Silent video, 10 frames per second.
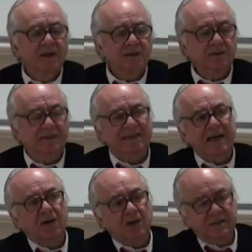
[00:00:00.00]
So these
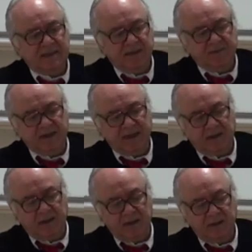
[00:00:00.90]
are concepts
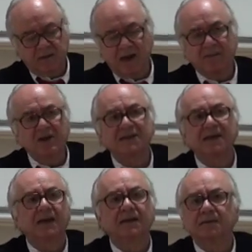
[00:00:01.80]
that don't, I'm not
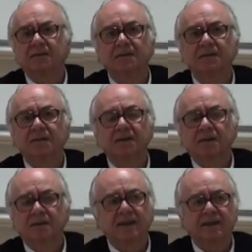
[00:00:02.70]
saying
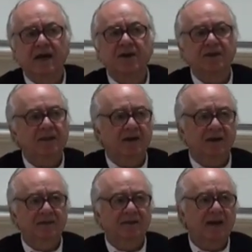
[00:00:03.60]
that they are not there,
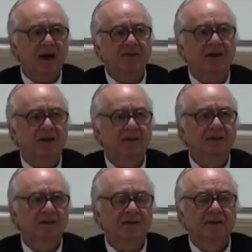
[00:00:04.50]
they are there.
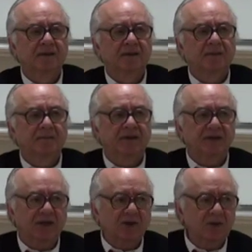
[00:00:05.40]
But
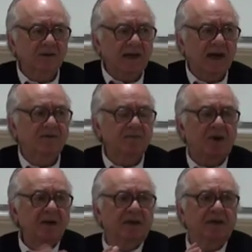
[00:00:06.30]
they don't have the
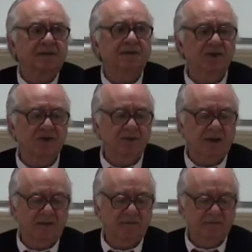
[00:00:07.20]
prominence they should
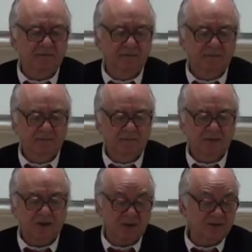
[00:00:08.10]
have.
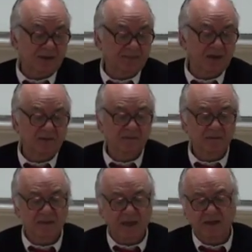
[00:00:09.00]
The concept of
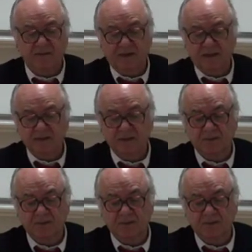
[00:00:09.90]
sacrifice.